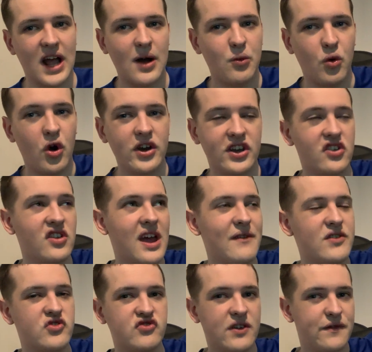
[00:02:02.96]
out wide. He doesn't ever
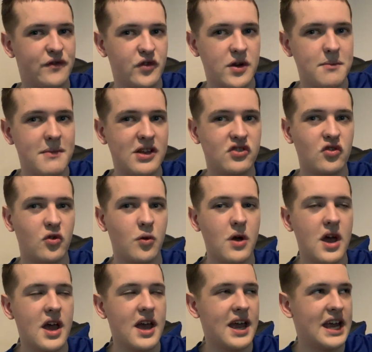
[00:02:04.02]
drift through the middle.
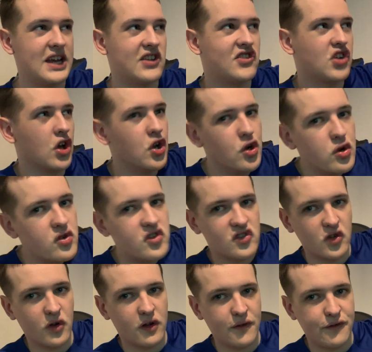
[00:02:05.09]
He's too
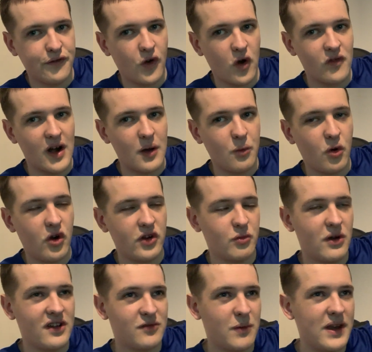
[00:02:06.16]
stuck far out wide.
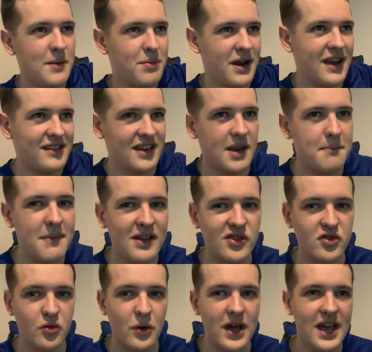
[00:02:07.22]
Whereas when he plays in the
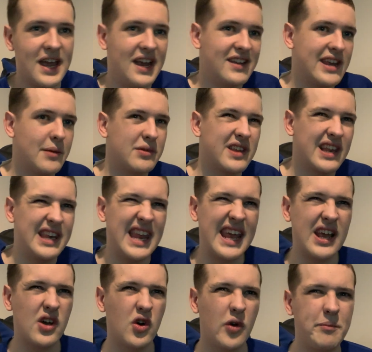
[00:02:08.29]
middle, he's able to
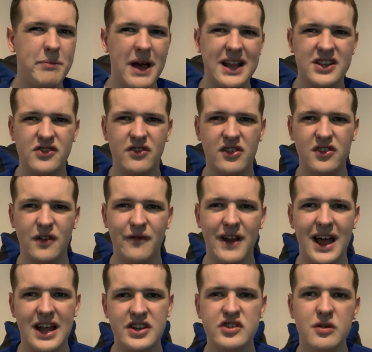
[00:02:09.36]
link up better and stuff
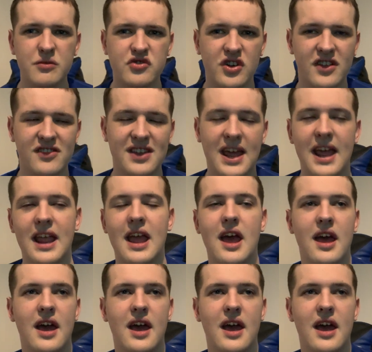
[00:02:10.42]
like that. Do you know what I'm trying to say?